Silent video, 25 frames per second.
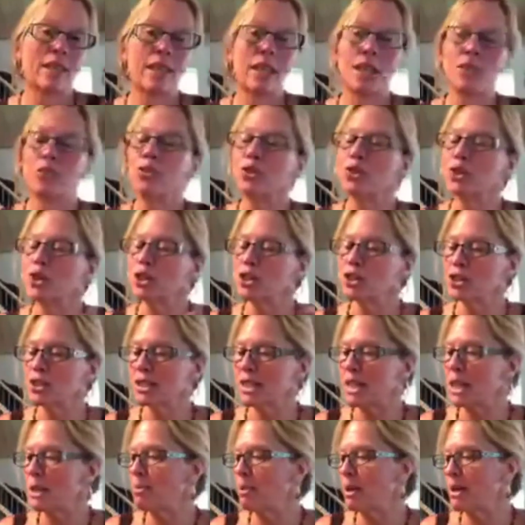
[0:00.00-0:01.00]
And then if you could
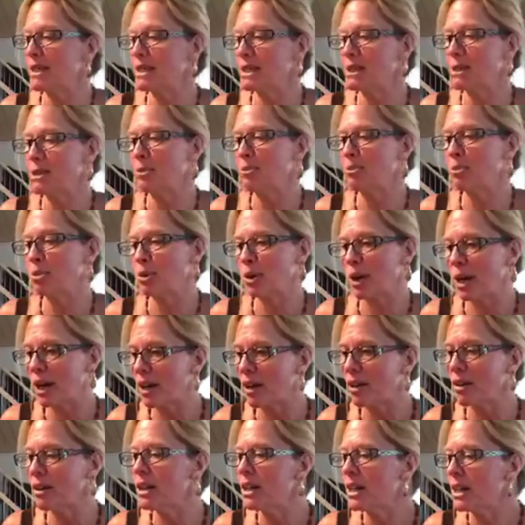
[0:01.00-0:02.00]
just keep us in
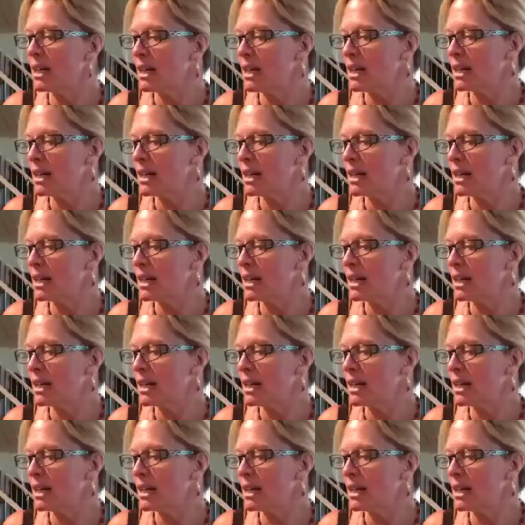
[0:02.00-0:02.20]
prayer,